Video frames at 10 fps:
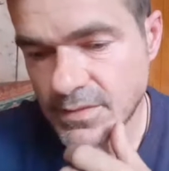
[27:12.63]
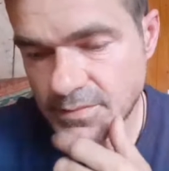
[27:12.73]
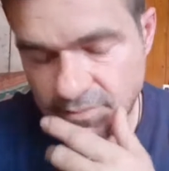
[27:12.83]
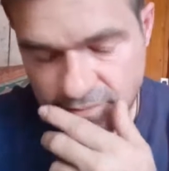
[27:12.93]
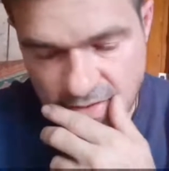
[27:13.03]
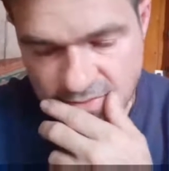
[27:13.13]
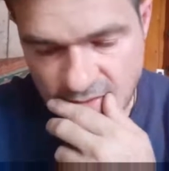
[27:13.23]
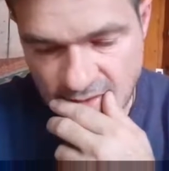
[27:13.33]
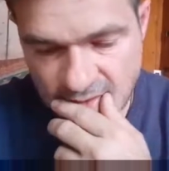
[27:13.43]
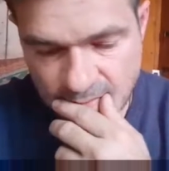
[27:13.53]
be
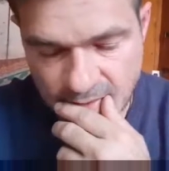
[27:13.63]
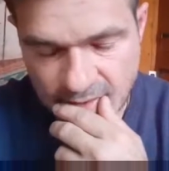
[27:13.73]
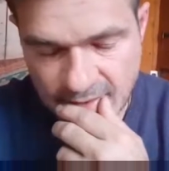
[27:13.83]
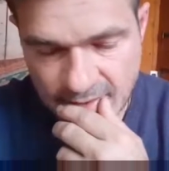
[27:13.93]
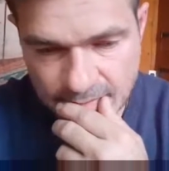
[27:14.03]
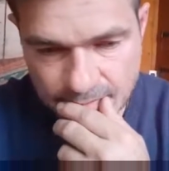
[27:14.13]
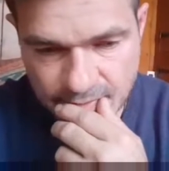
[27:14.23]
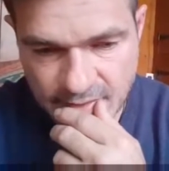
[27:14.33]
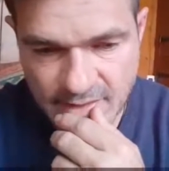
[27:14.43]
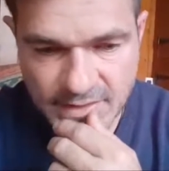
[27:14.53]
fascinated by
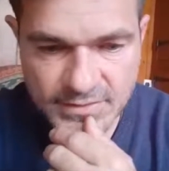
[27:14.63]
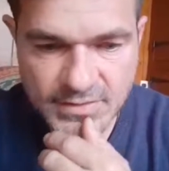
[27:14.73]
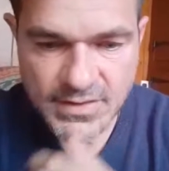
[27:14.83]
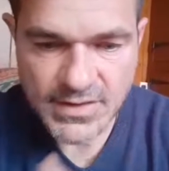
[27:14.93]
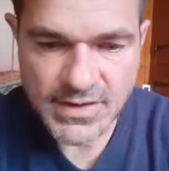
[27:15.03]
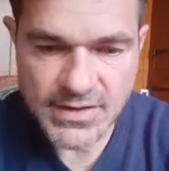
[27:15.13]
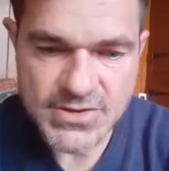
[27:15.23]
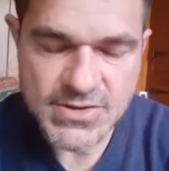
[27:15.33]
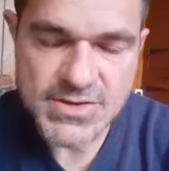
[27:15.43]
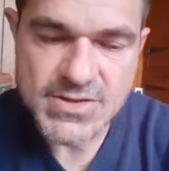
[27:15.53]
the links and the
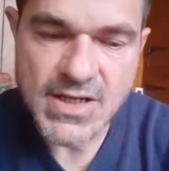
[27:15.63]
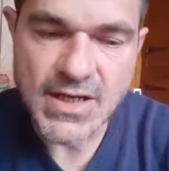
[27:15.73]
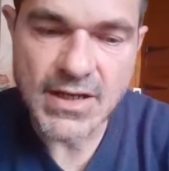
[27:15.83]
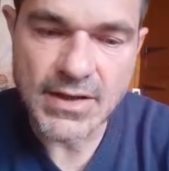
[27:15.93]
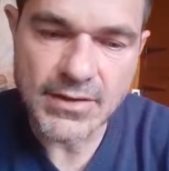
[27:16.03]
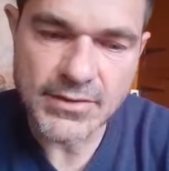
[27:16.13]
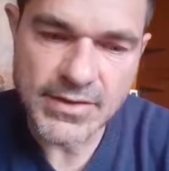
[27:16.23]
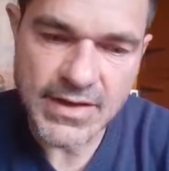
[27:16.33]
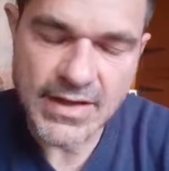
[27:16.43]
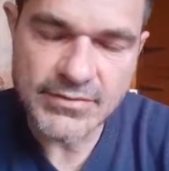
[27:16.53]
connections and
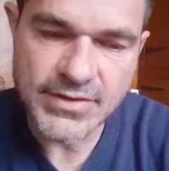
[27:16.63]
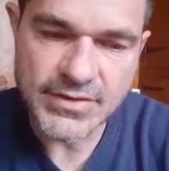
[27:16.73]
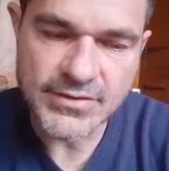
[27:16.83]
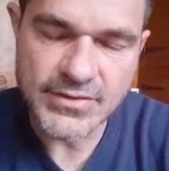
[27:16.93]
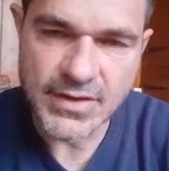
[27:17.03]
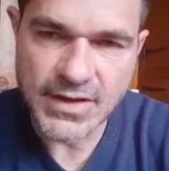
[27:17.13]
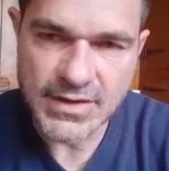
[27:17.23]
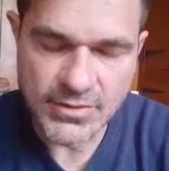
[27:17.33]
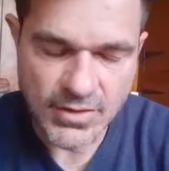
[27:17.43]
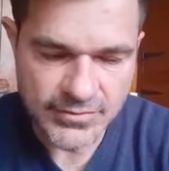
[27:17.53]
the evidence that I
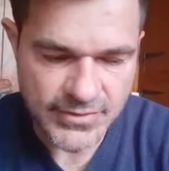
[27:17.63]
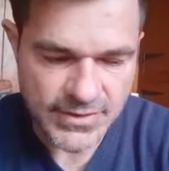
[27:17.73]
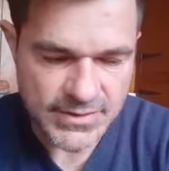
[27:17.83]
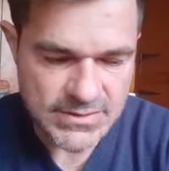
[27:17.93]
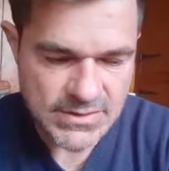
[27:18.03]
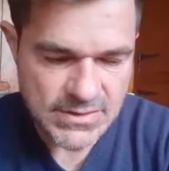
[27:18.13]
can offer